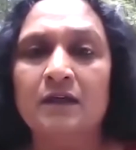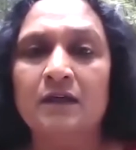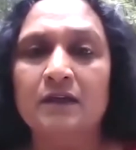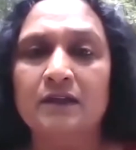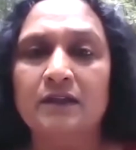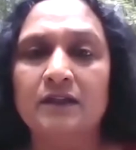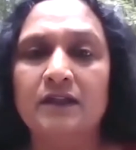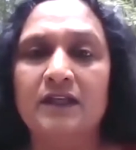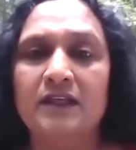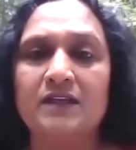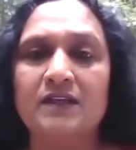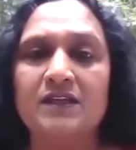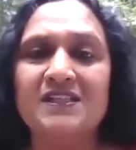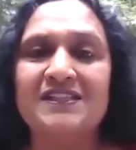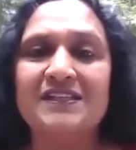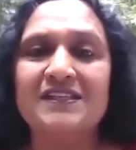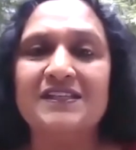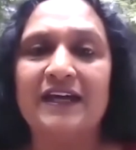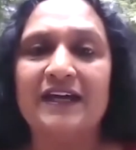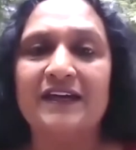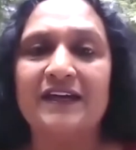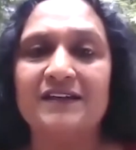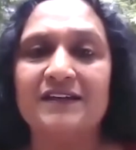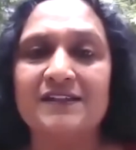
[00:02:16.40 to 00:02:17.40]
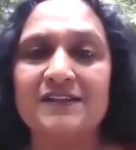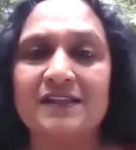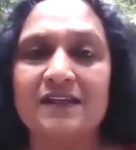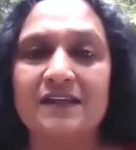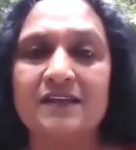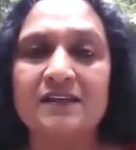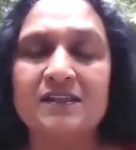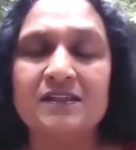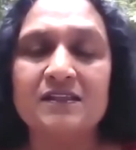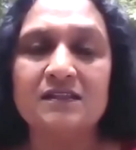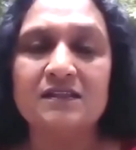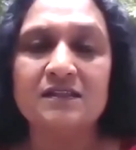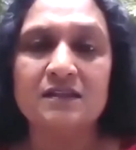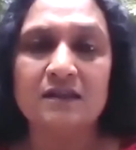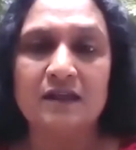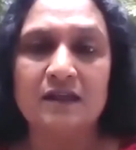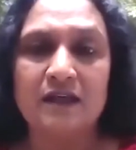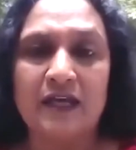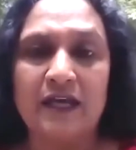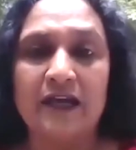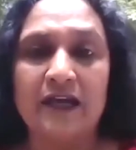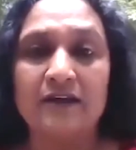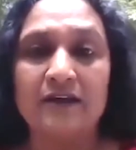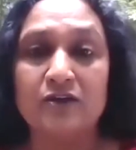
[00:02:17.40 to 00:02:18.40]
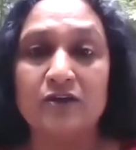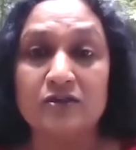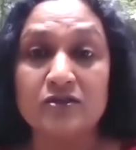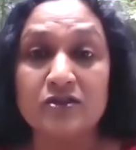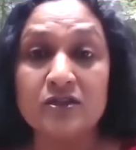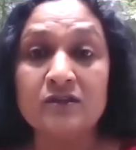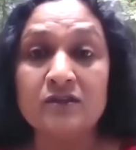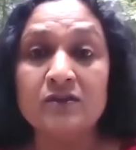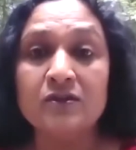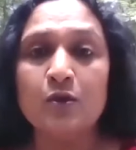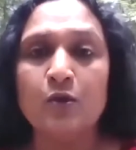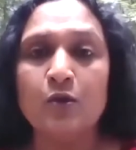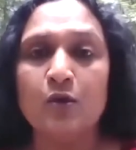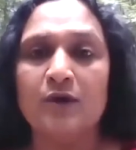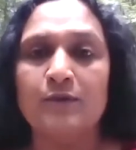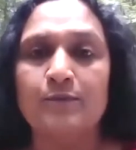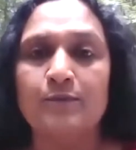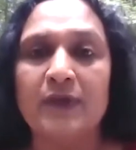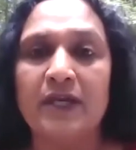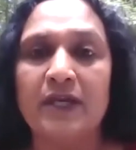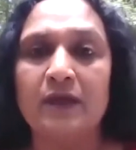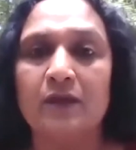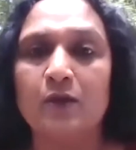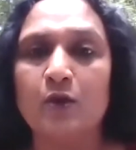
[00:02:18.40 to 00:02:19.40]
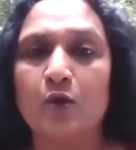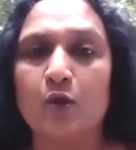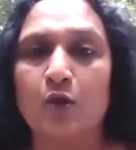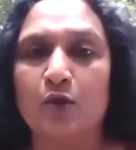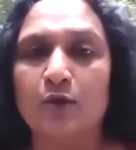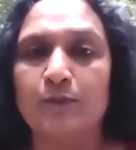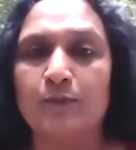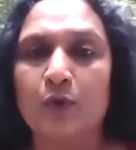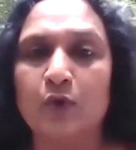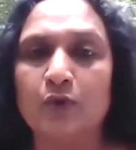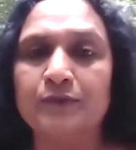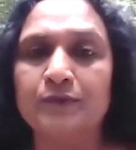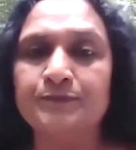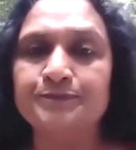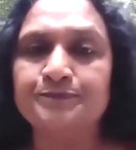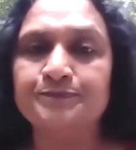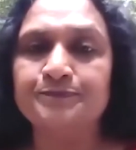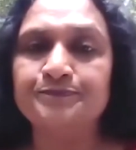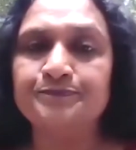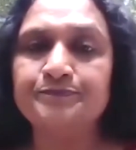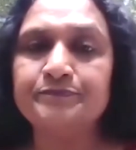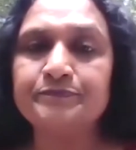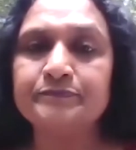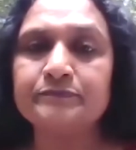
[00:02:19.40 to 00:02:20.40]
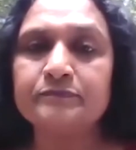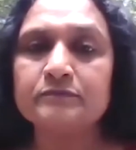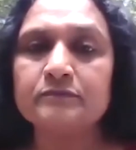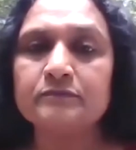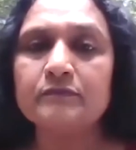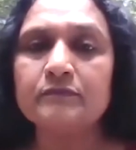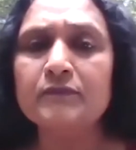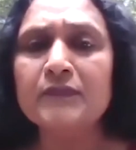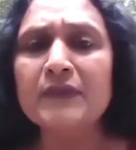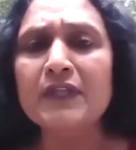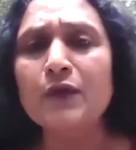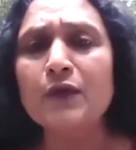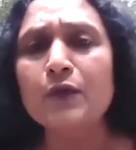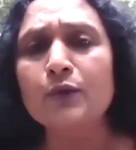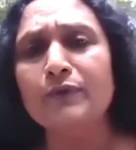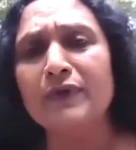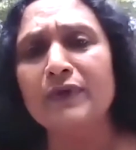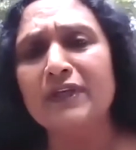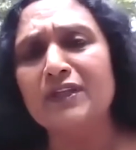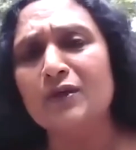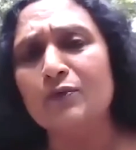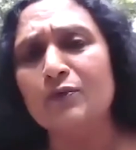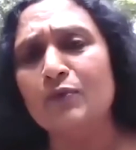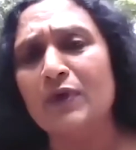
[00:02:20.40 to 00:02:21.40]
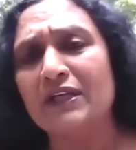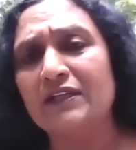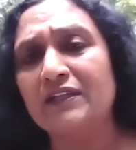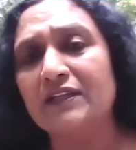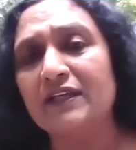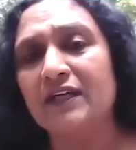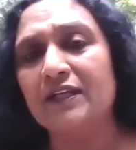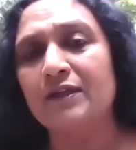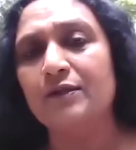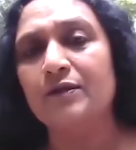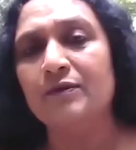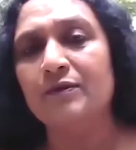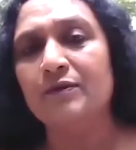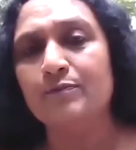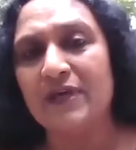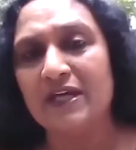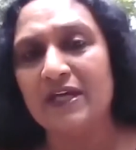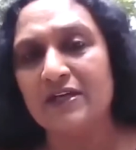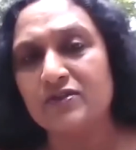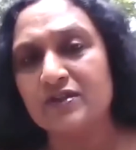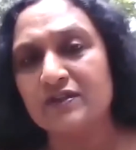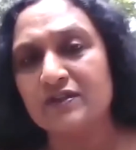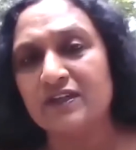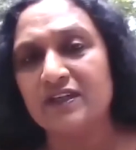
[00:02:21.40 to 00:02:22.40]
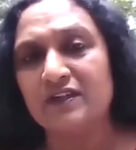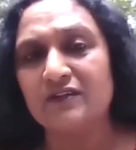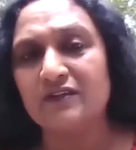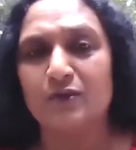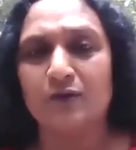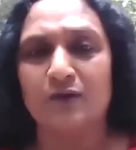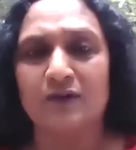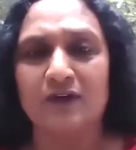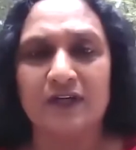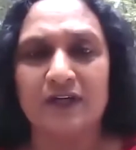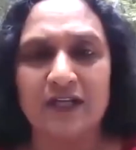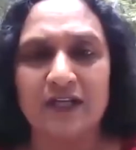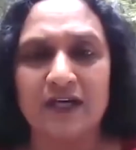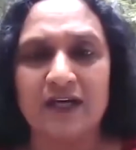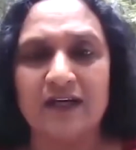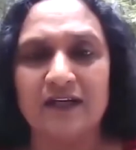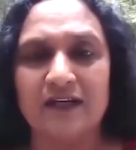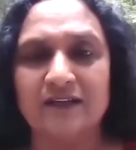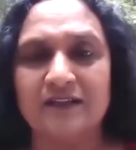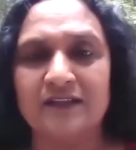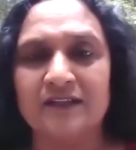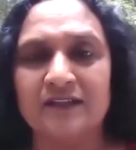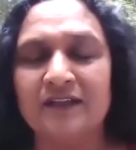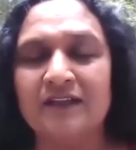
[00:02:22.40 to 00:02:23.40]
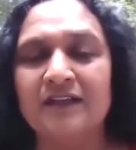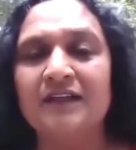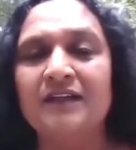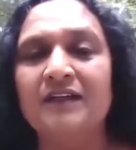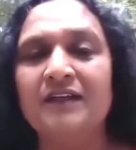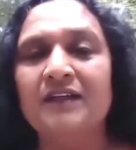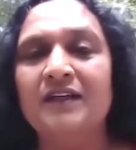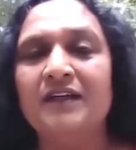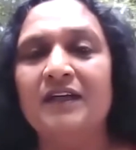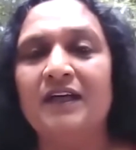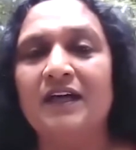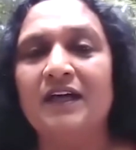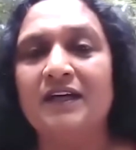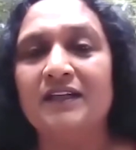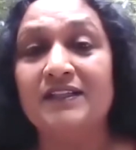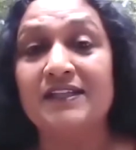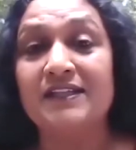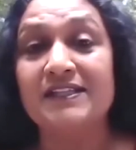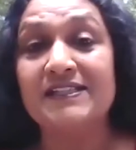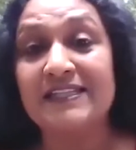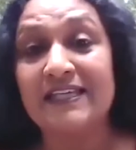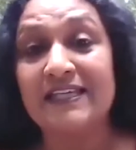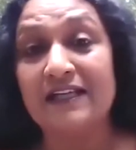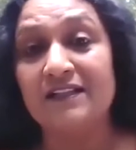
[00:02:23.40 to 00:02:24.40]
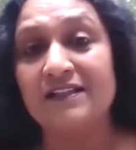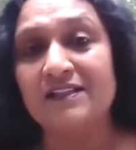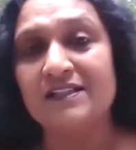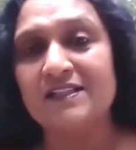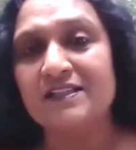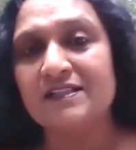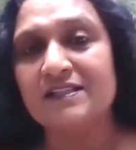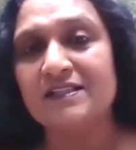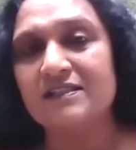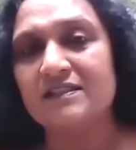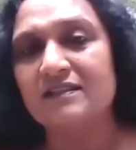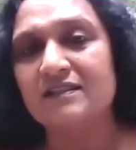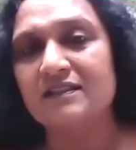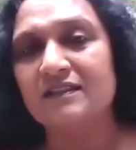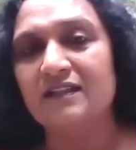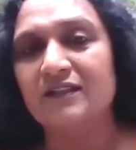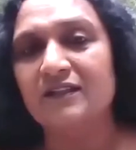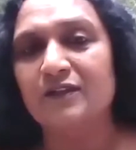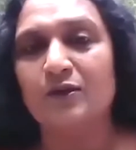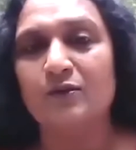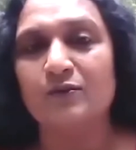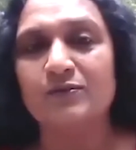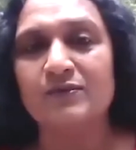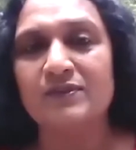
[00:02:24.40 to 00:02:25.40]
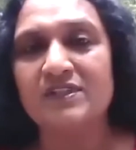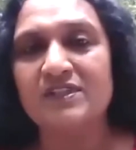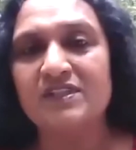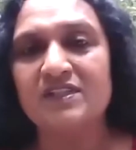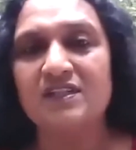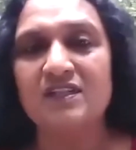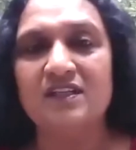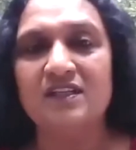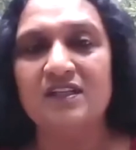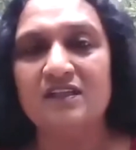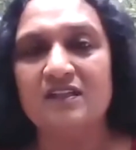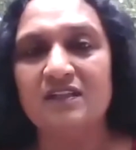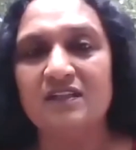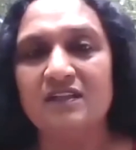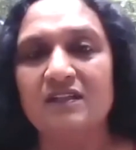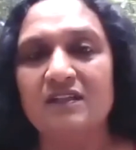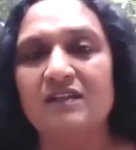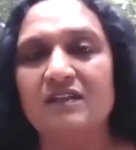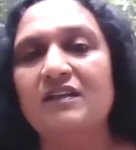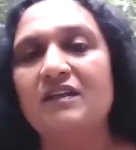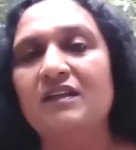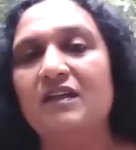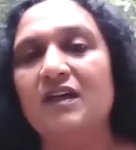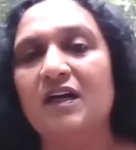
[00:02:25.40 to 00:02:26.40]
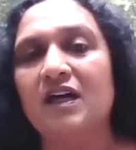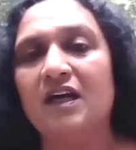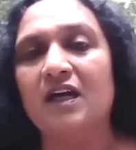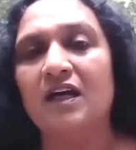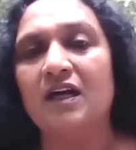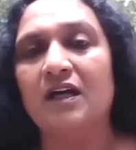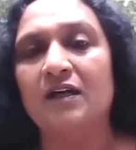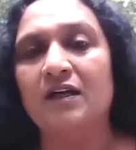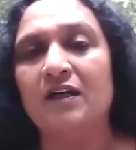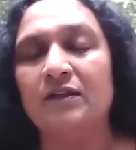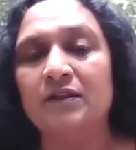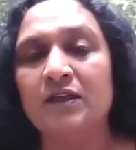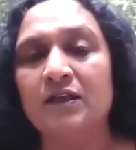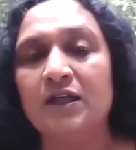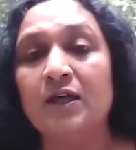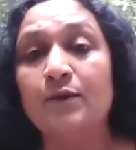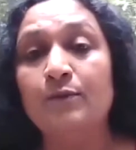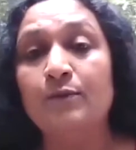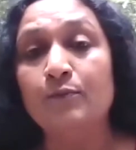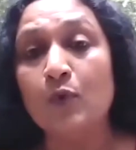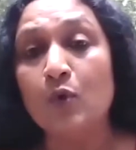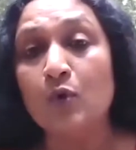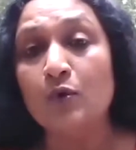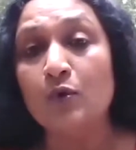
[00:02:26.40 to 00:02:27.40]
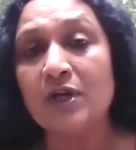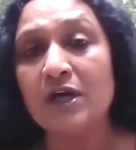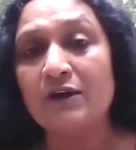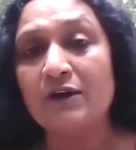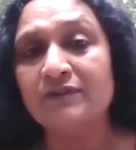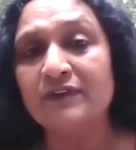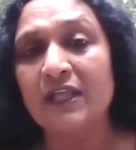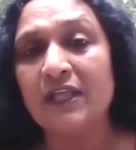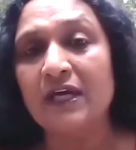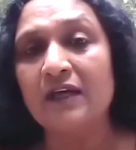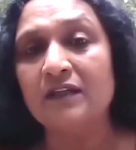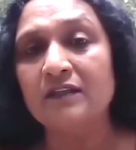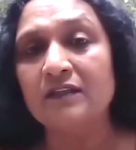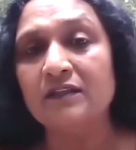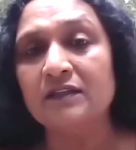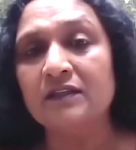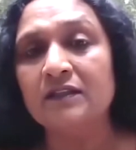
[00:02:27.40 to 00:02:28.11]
there is excess androgen or male hormone. Yeah. Whether one can measure it or not, uh, the cells, you know, see uh, more of that.